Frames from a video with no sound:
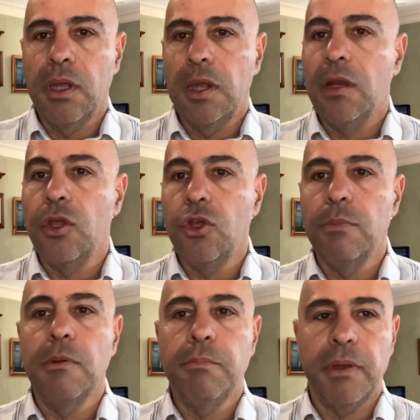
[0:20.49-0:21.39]
in a
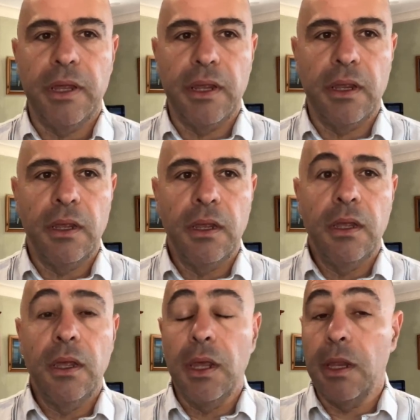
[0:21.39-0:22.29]
human being,
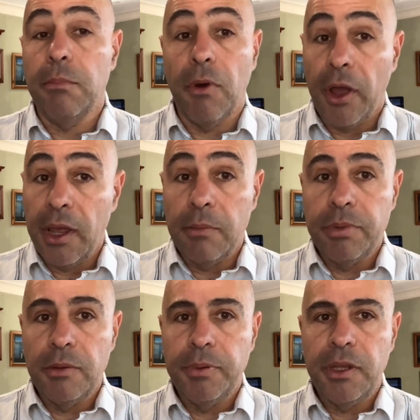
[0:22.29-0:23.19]
in my
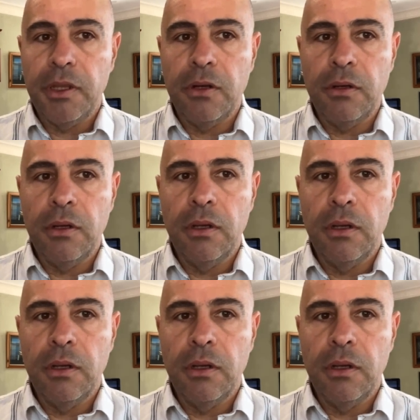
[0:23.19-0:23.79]
humble opinion,